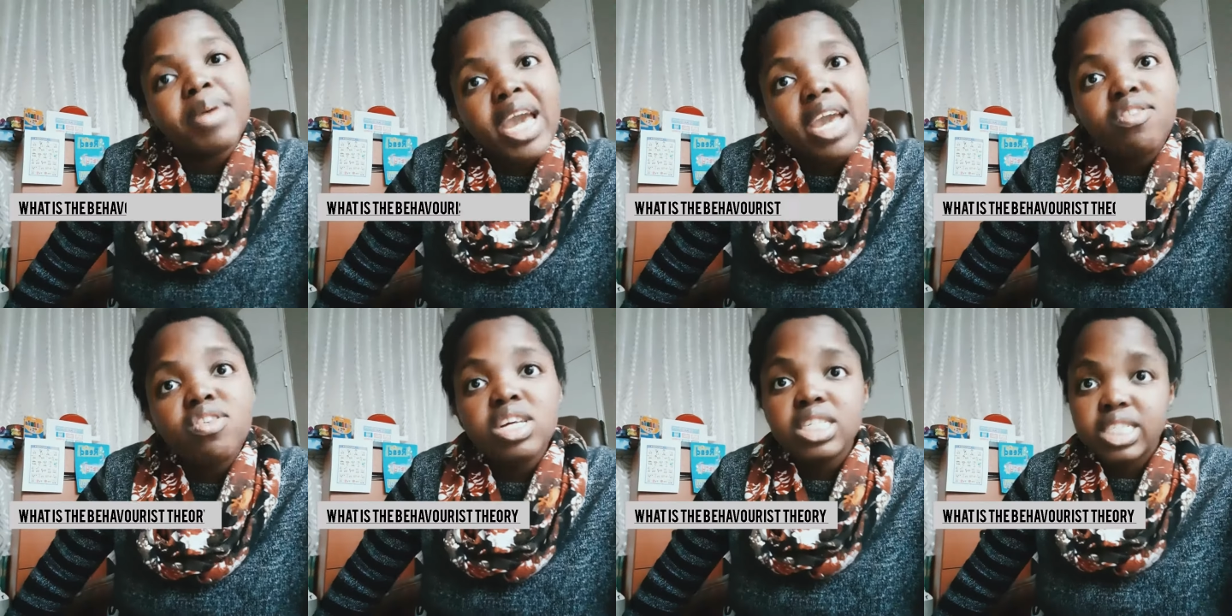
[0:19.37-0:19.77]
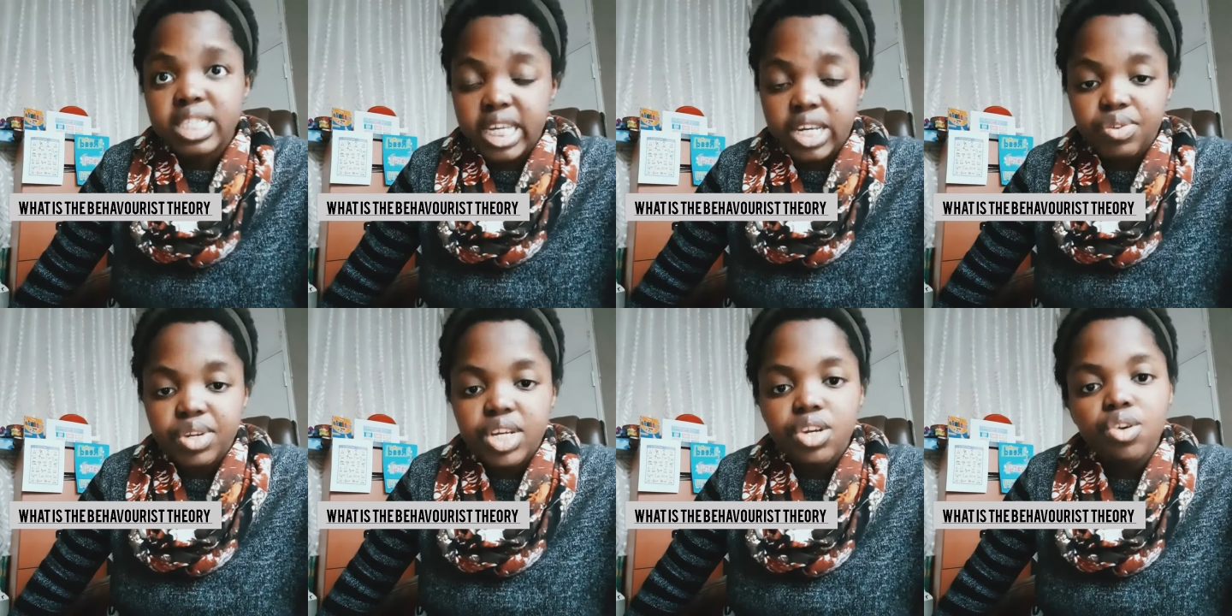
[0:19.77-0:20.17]
behavior
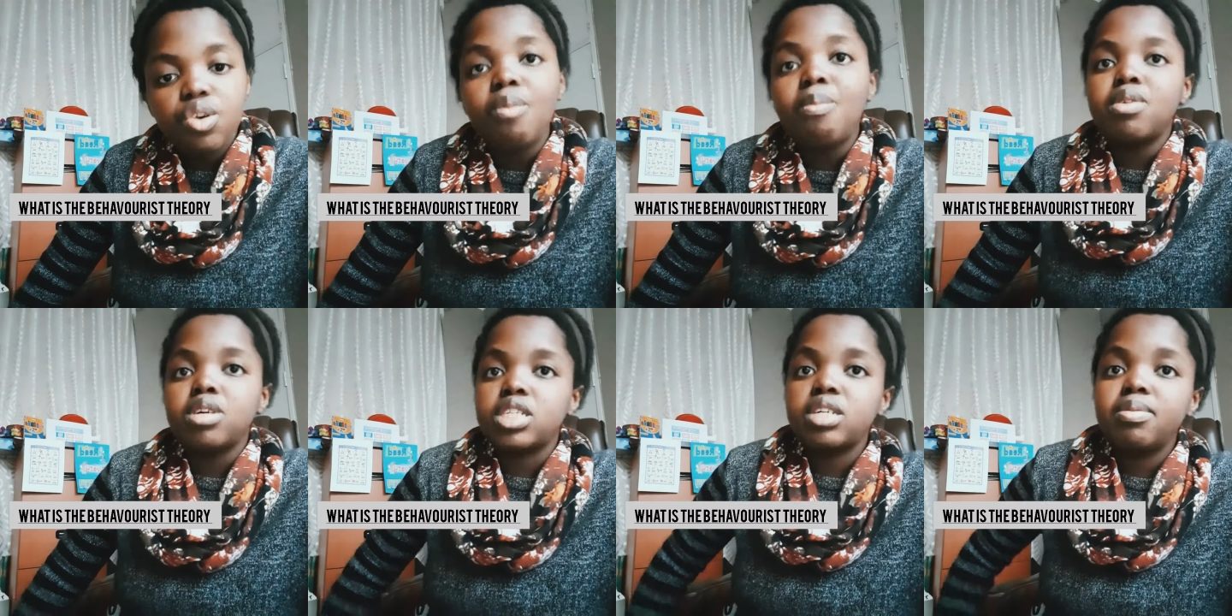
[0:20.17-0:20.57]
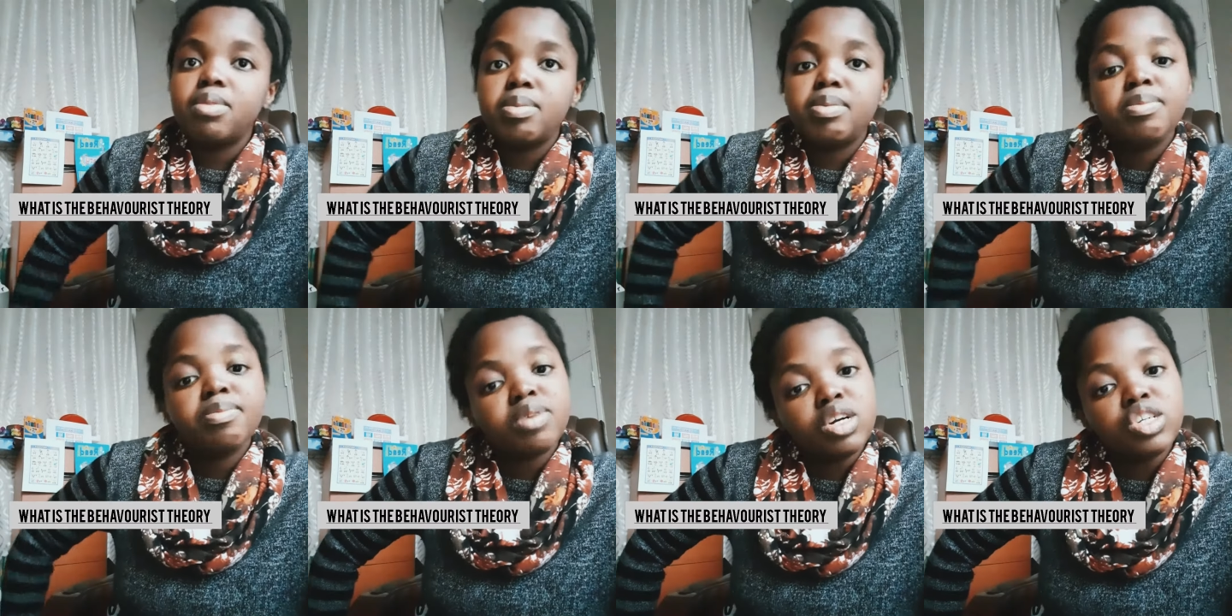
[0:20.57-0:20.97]
theory or bottom-up
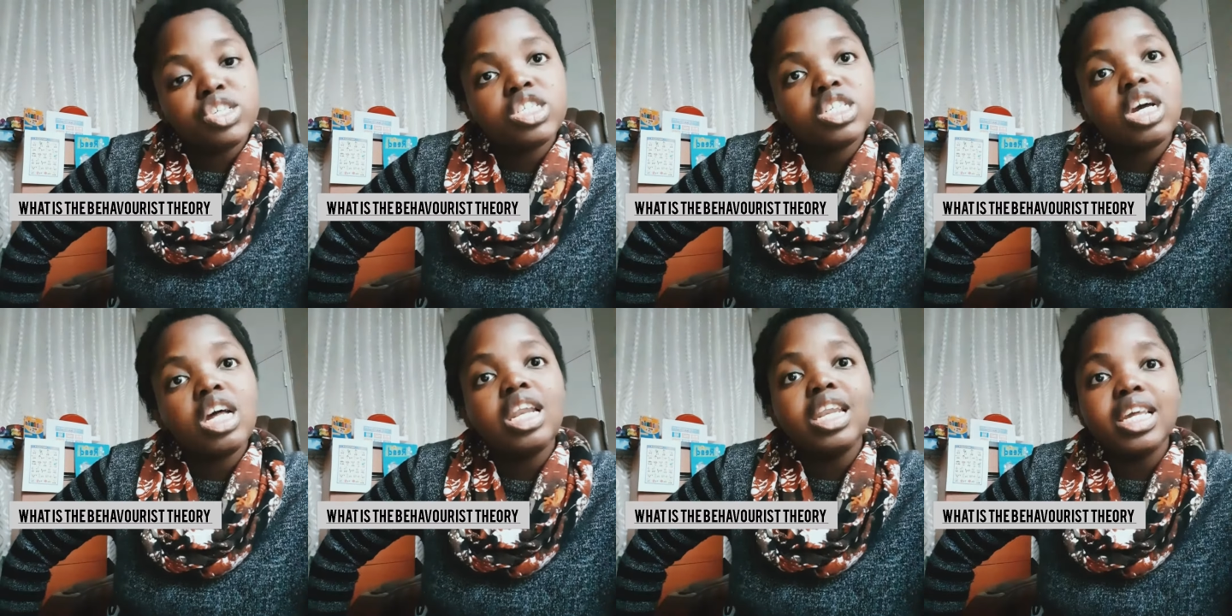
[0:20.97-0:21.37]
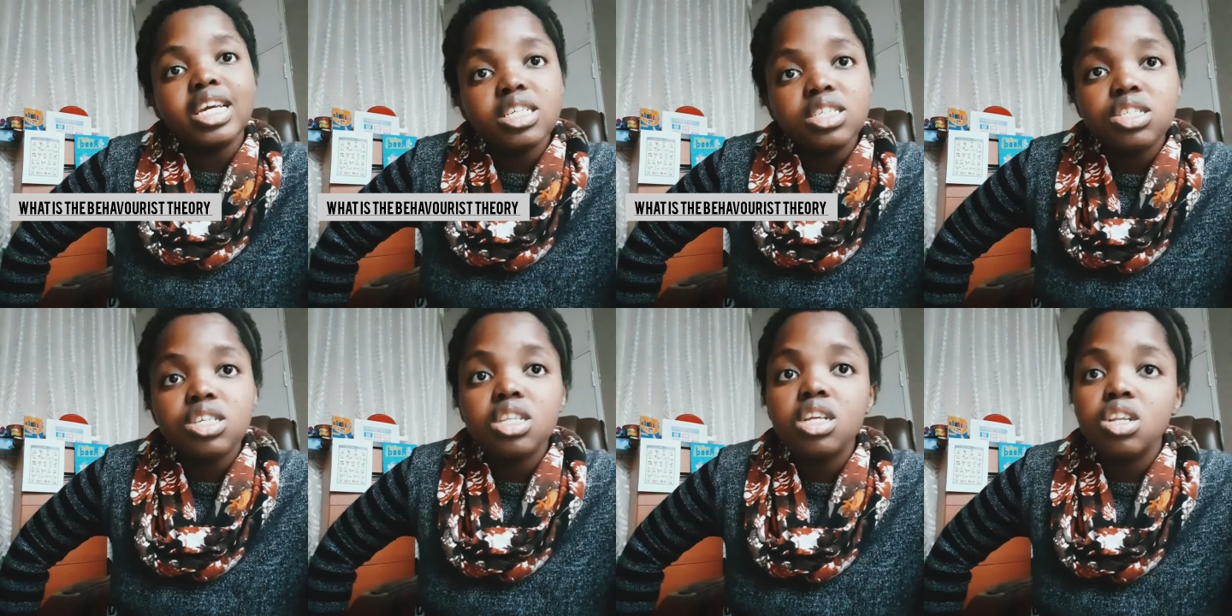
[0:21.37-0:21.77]
approach links
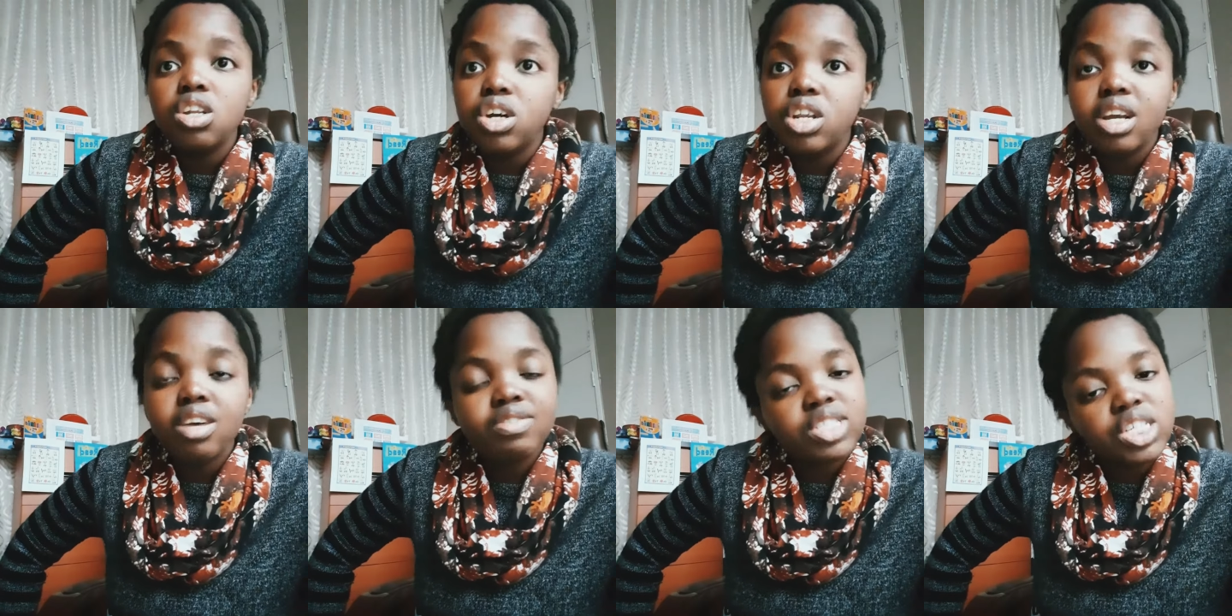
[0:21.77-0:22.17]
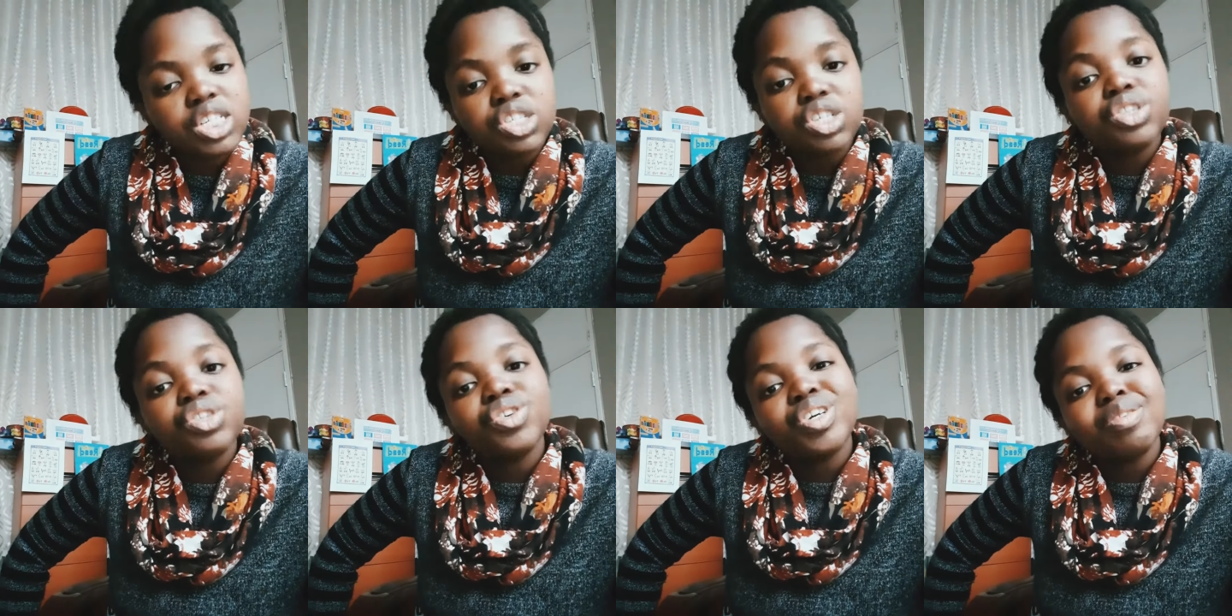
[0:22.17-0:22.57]
to the learning of
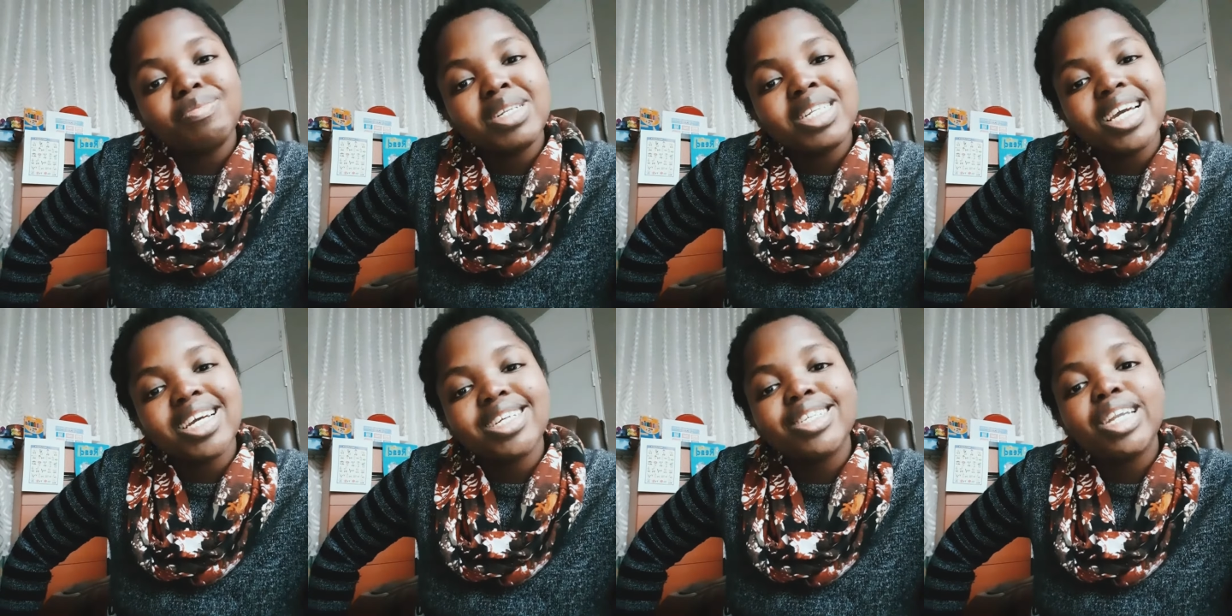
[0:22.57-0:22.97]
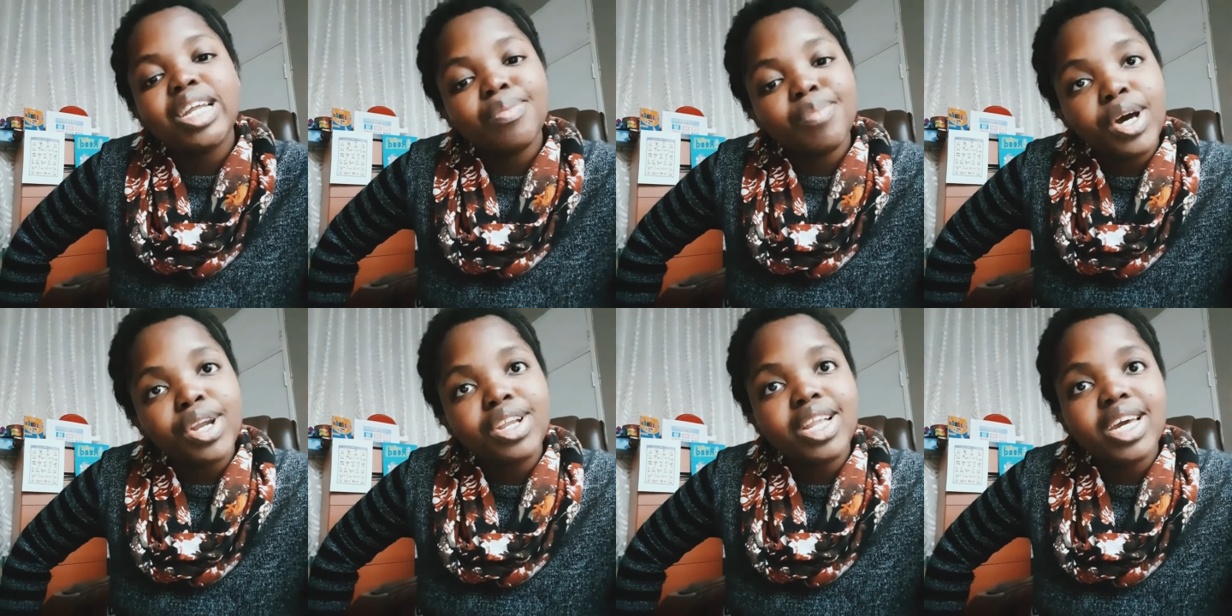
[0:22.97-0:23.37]
children through imitation and
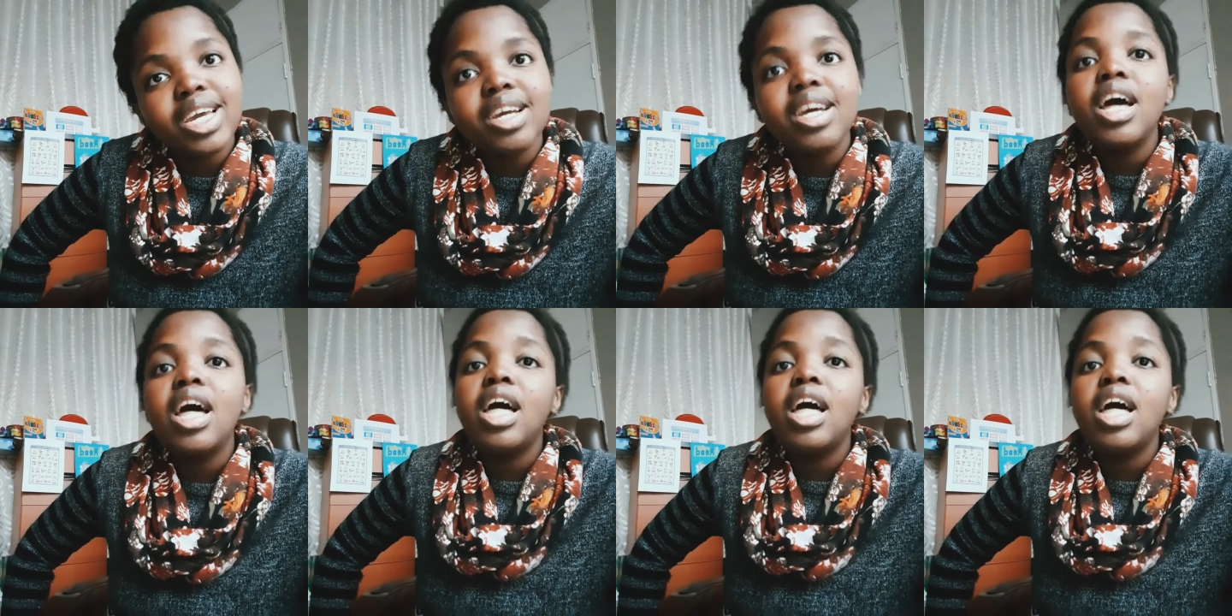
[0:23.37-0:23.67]
modeling.